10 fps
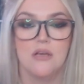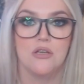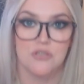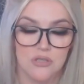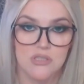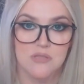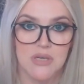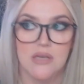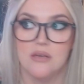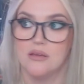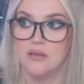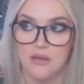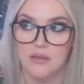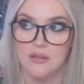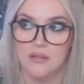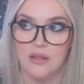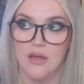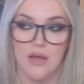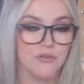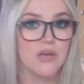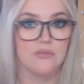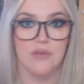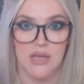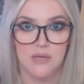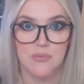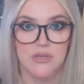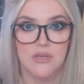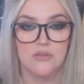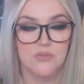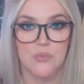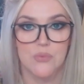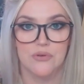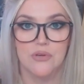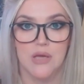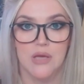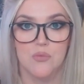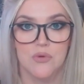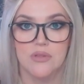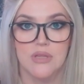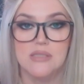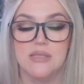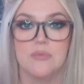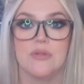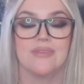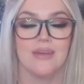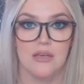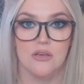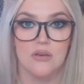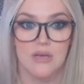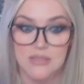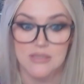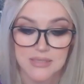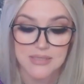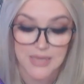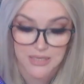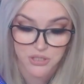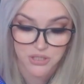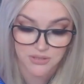Trust me, if you give anybody who's going through chemo one of these, they will thank you. It's an essential.